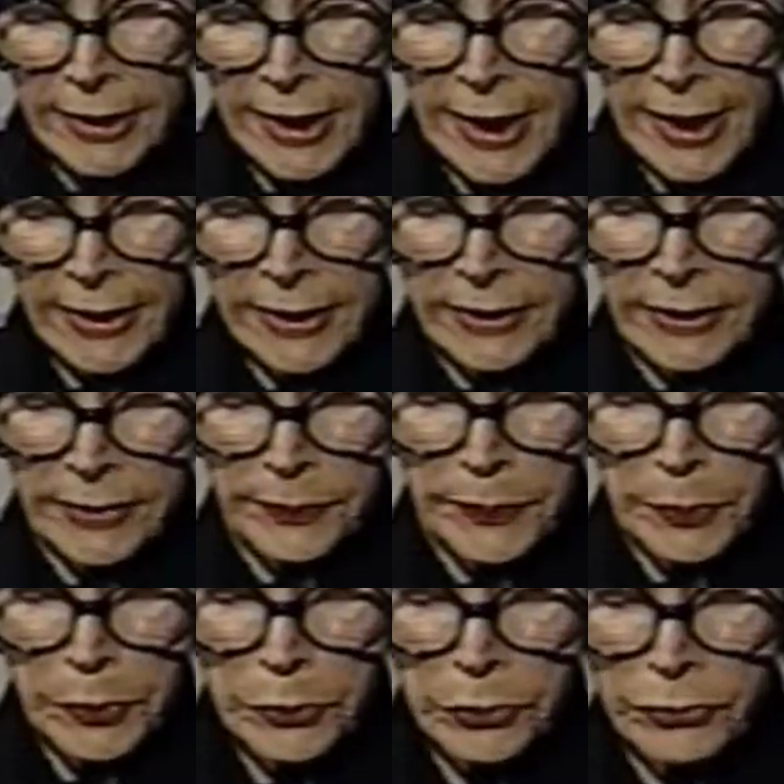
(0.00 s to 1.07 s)
had an
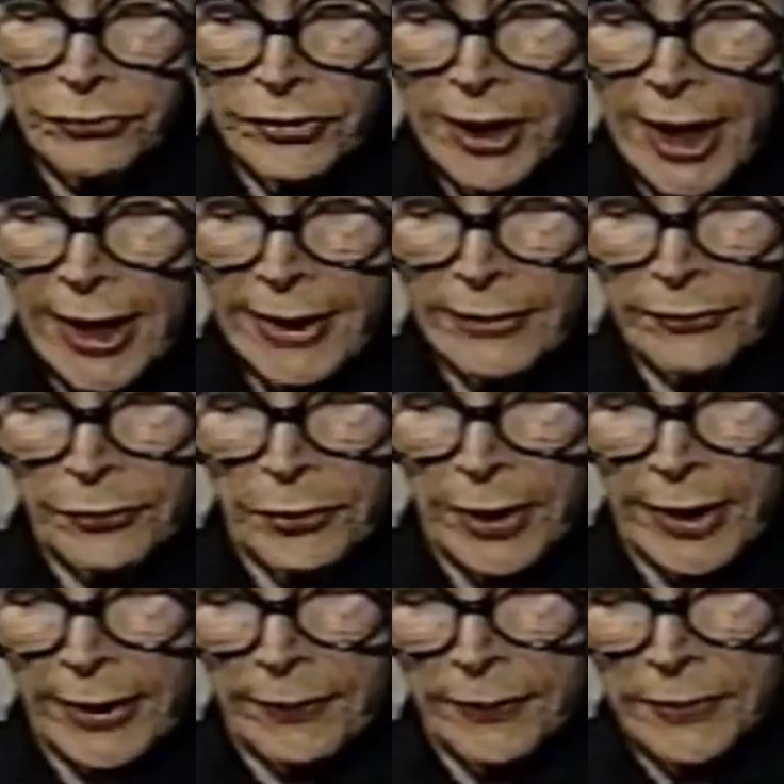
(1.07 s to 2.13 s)
improved
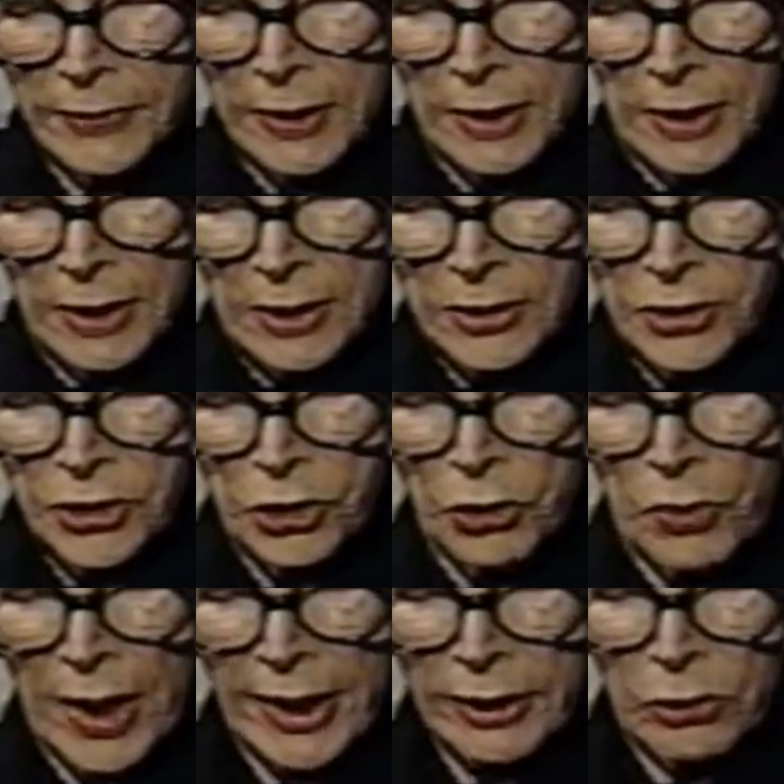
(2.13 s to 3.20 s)
diaphragm,
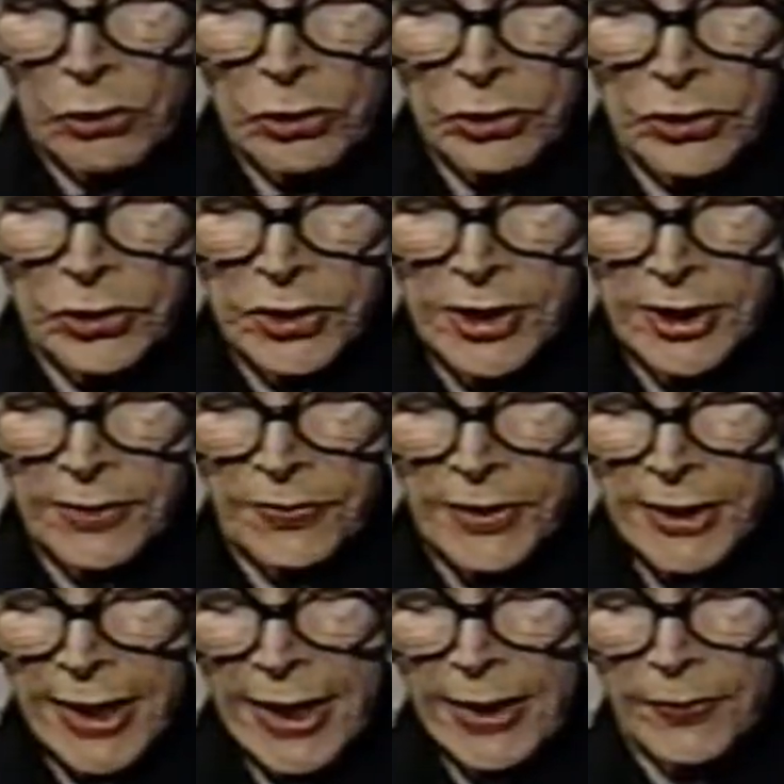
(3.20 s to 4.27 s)
so I ordered some
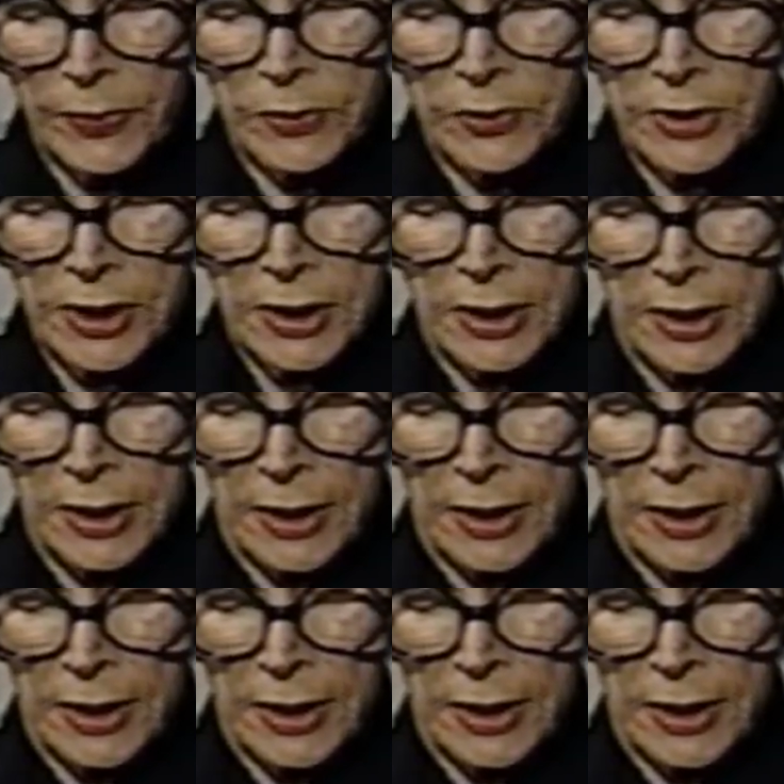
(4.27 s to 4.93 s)
samples.